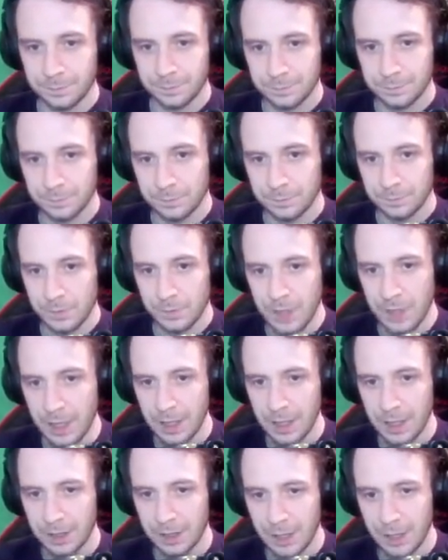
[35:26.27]
Yeah, a
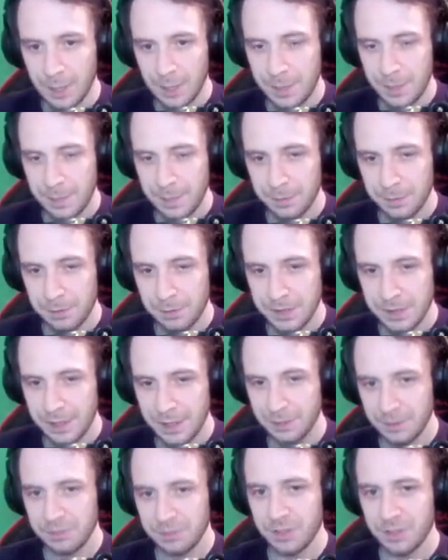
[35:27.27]
lot of people will tell you
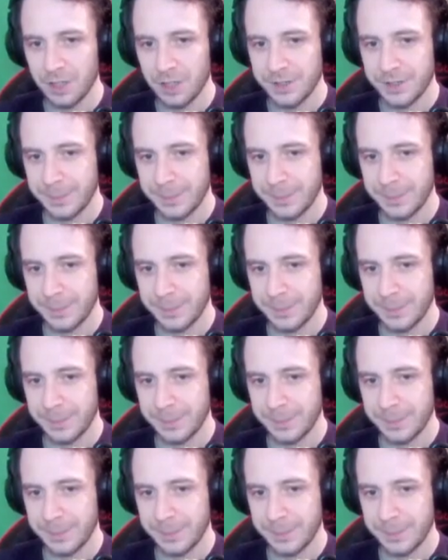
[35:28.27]
not to play